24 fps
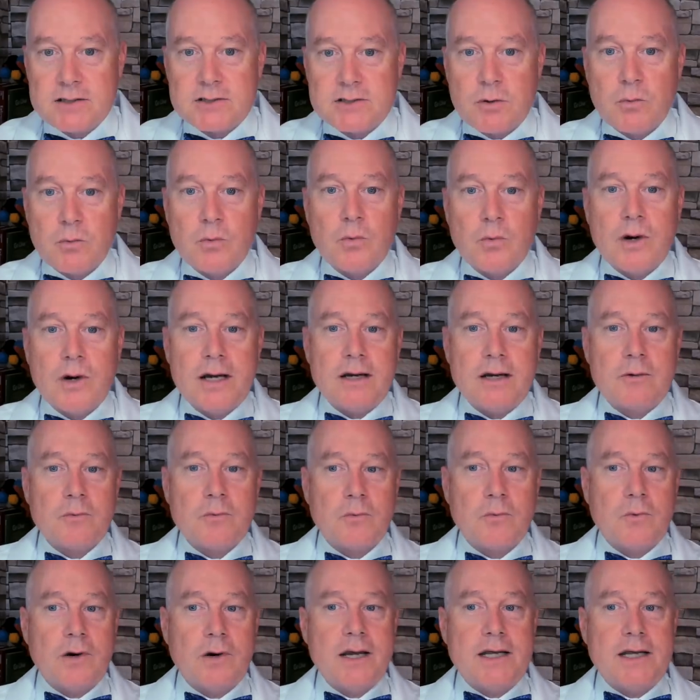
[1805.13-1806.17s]
So, what,
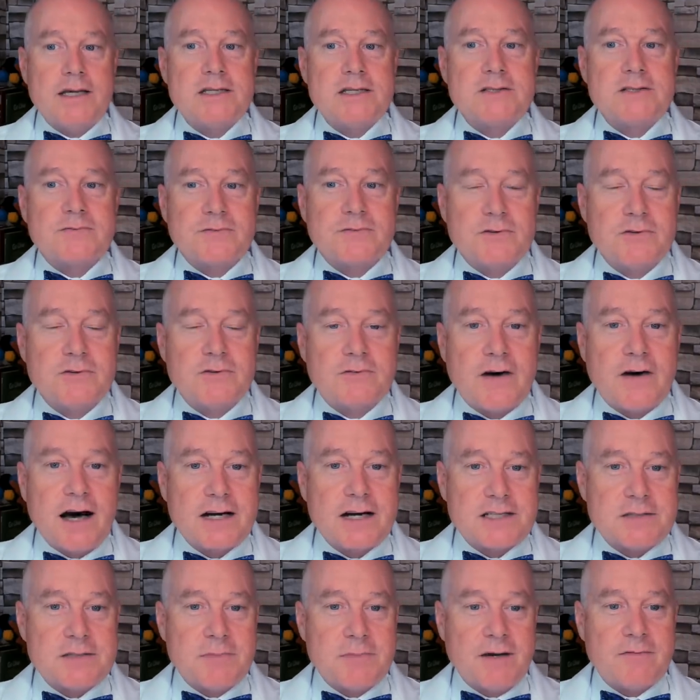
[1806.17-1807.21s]
what is
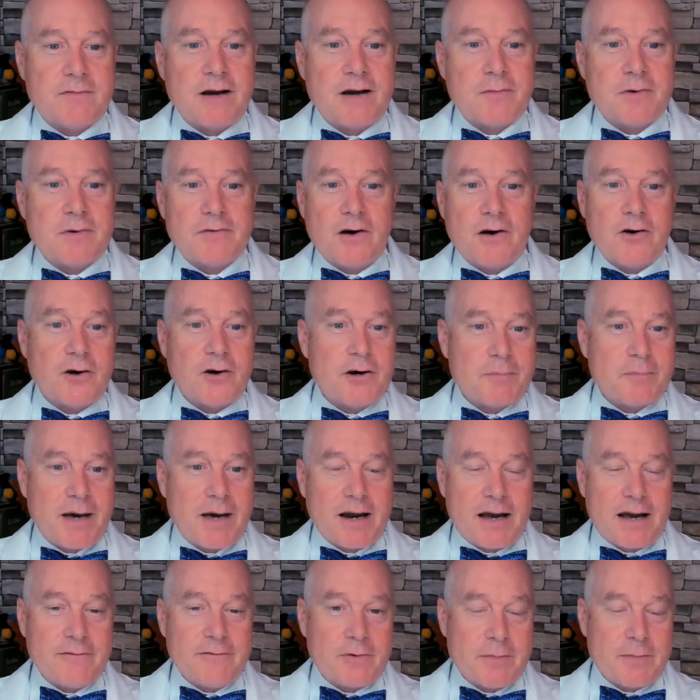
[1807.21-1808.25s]
fluvoxamine, right? We've all heard
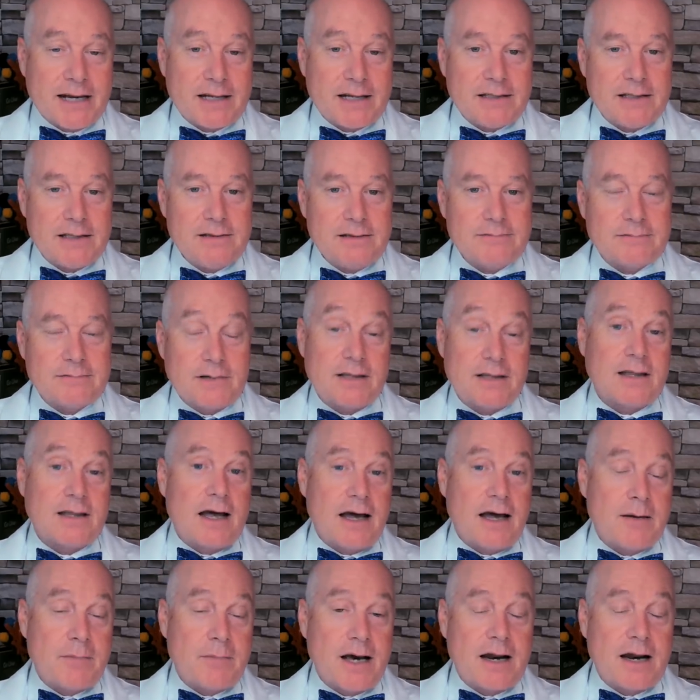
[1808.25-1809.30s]
about ivermectin
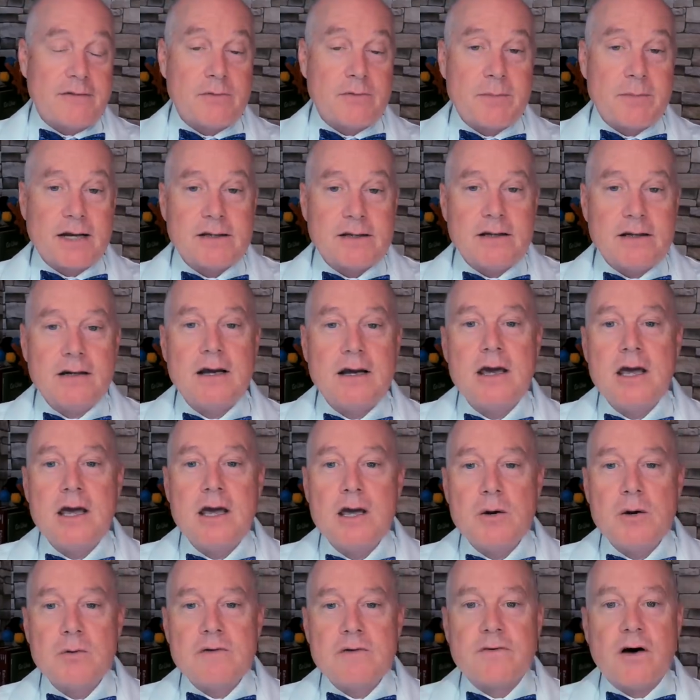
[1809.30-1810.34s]
lot about ivermectin.
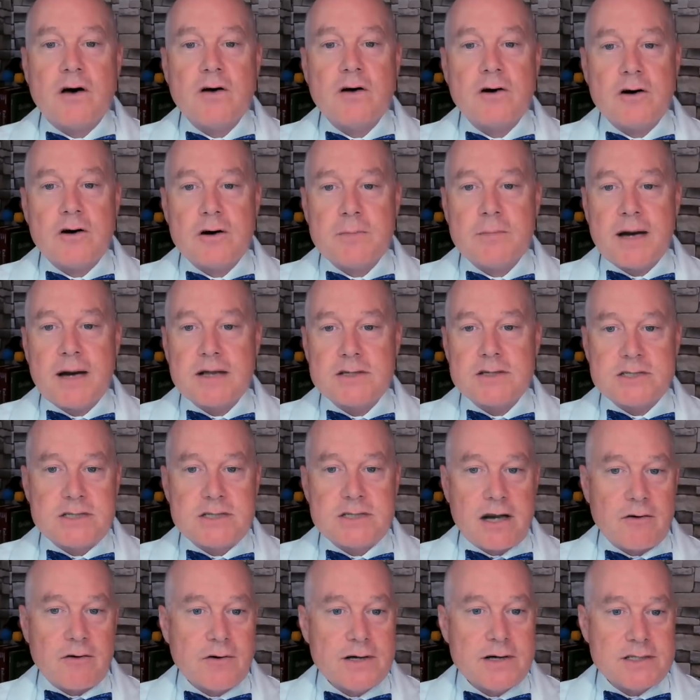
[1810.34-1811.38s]
We've all heard about
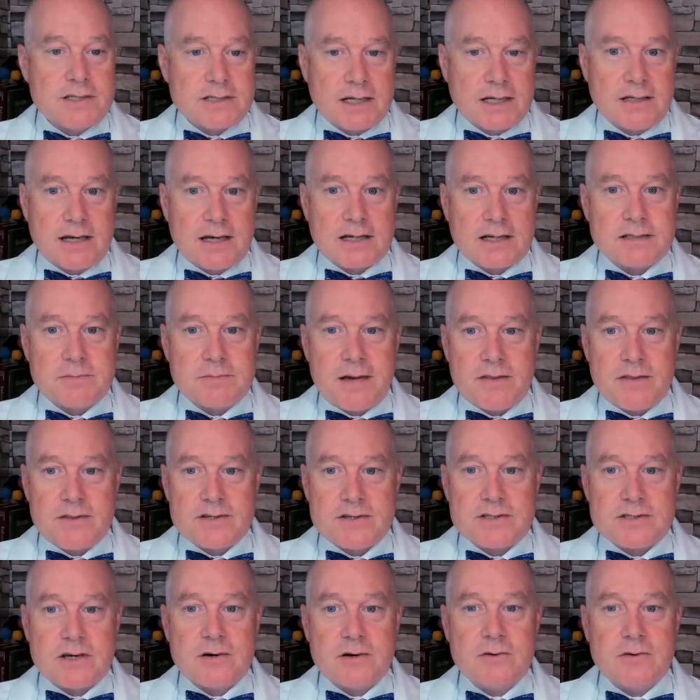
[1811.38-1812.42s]
steroids like
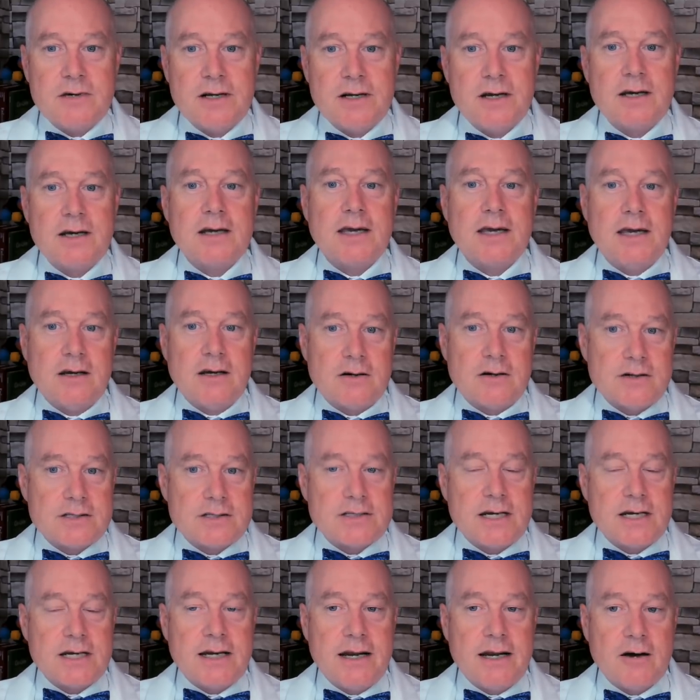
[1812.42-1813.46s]
dexamethasone. Here
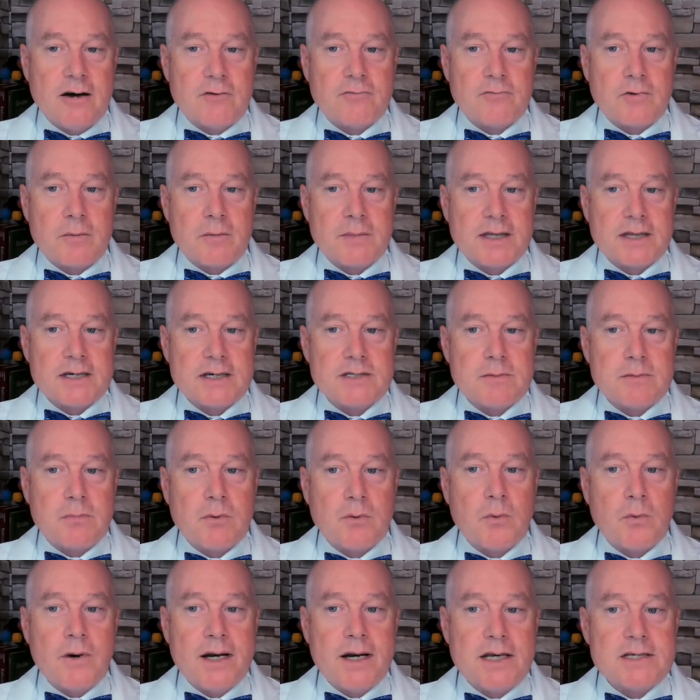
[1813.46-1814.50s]
is an inhaled formulation.
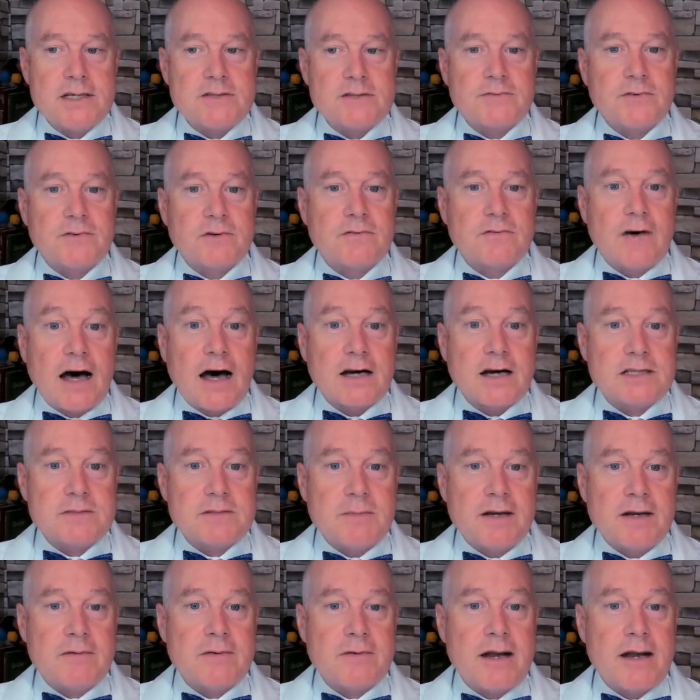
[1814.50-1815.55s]
But what is
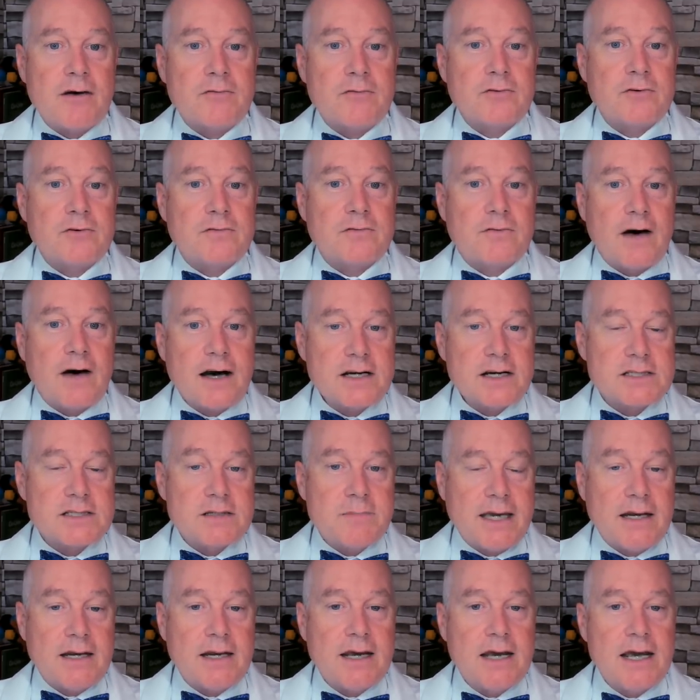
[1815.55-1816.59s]
fluvoxamine? Now,
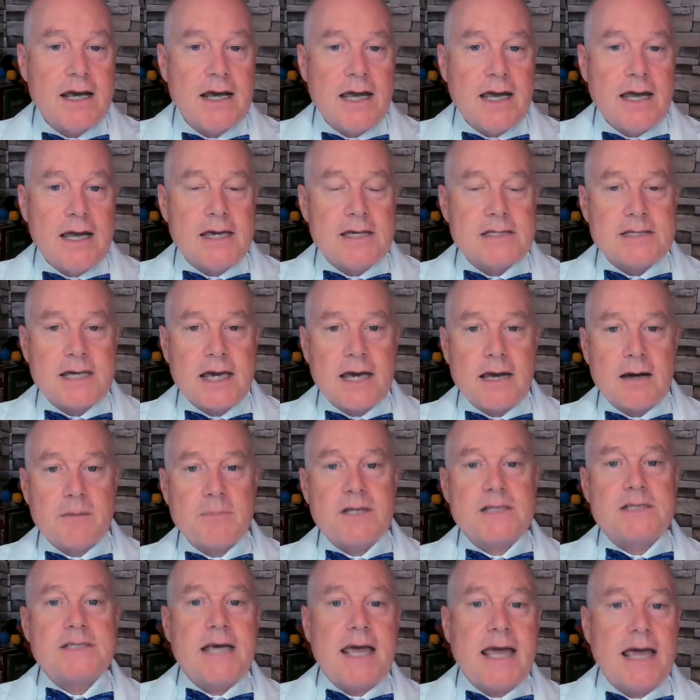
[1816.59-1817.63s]
fluvoxamine is a,
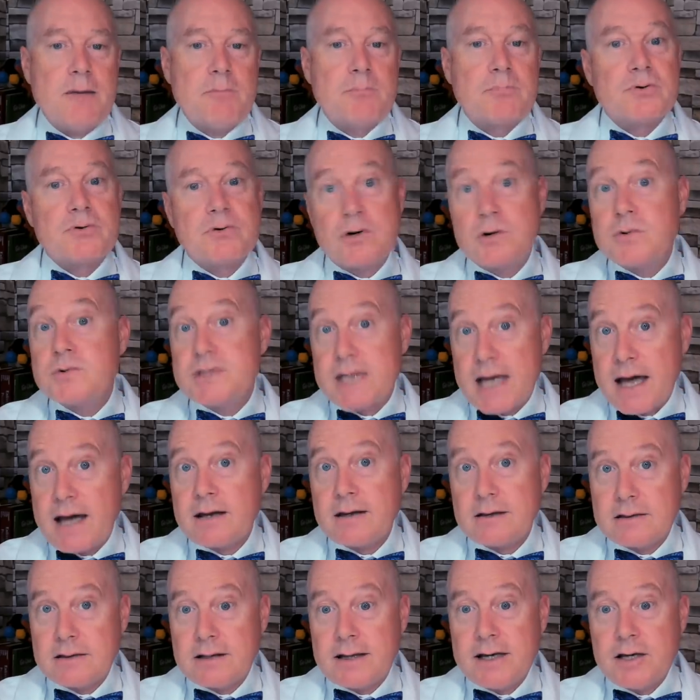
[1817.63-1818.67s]
I'm going to say a
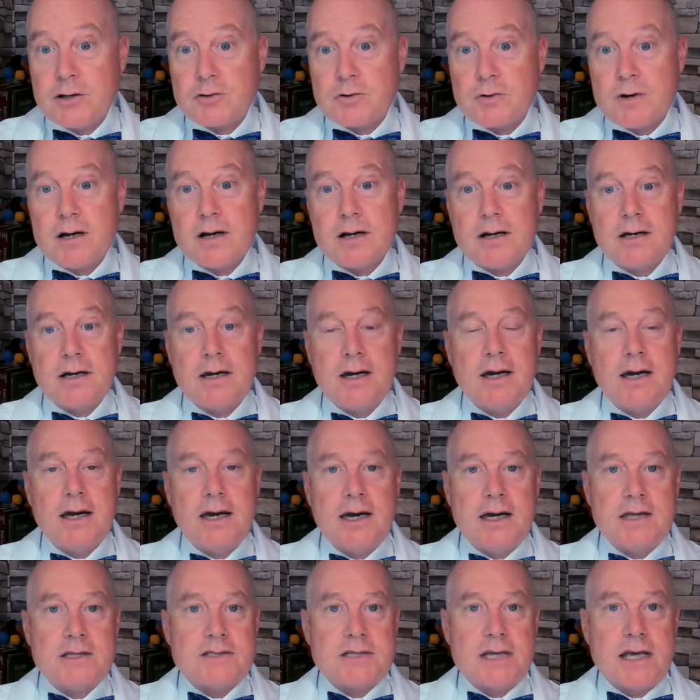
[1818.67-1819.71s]
Prozac like drug.
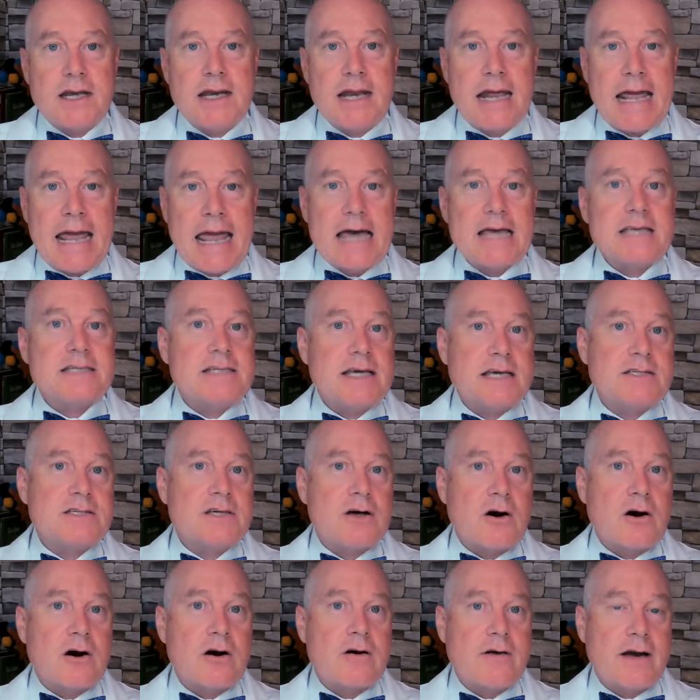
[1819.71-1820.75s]
It's an
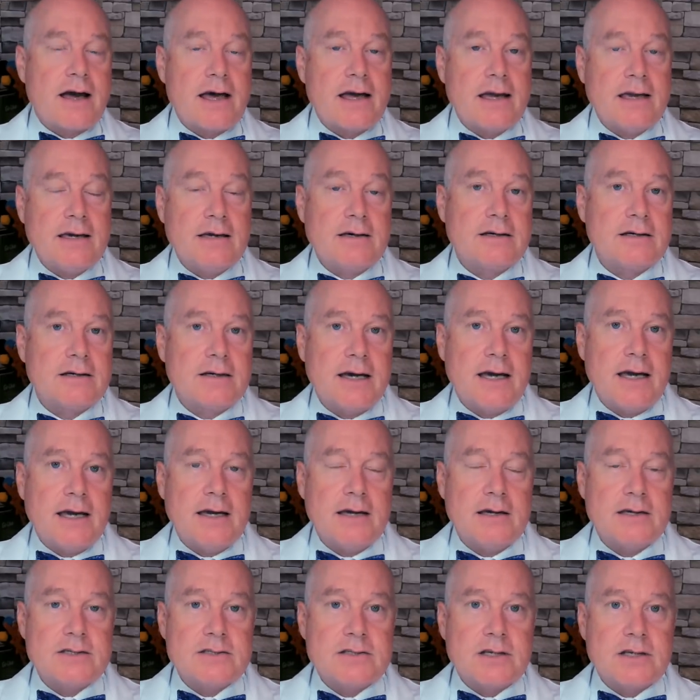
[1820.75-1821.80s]
SSRI,
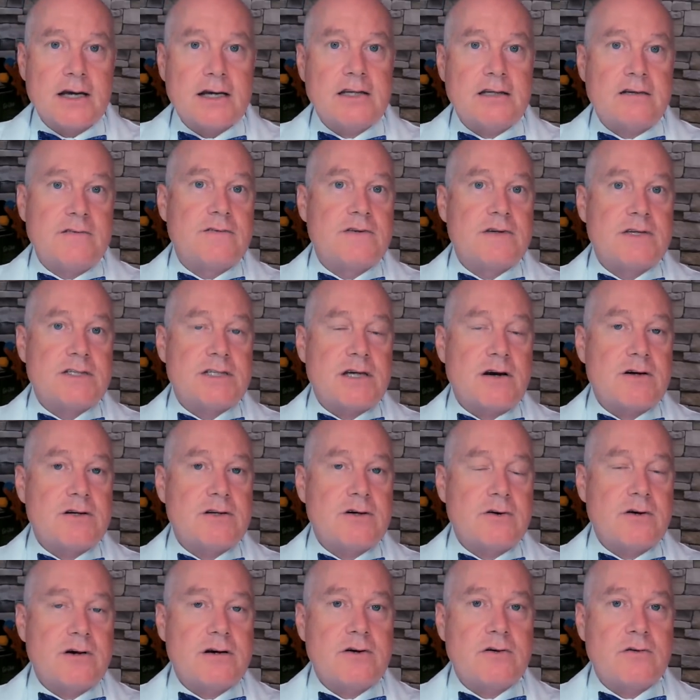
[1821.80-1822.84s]
a selective
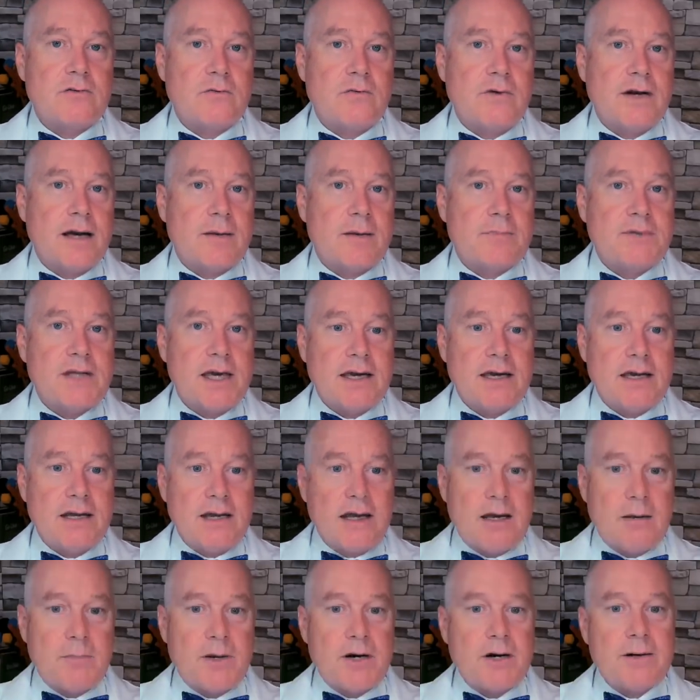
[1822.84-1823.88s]
serotonin
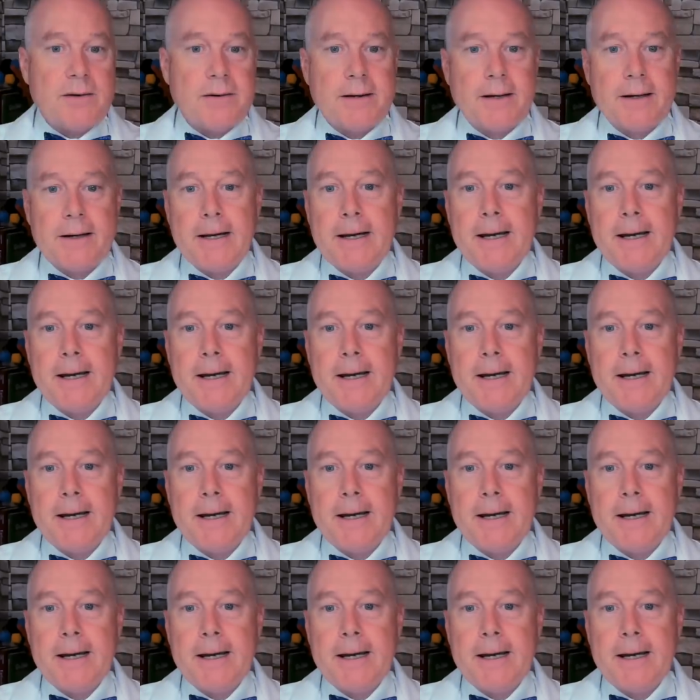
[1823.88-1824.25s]
reuptake inhibitor.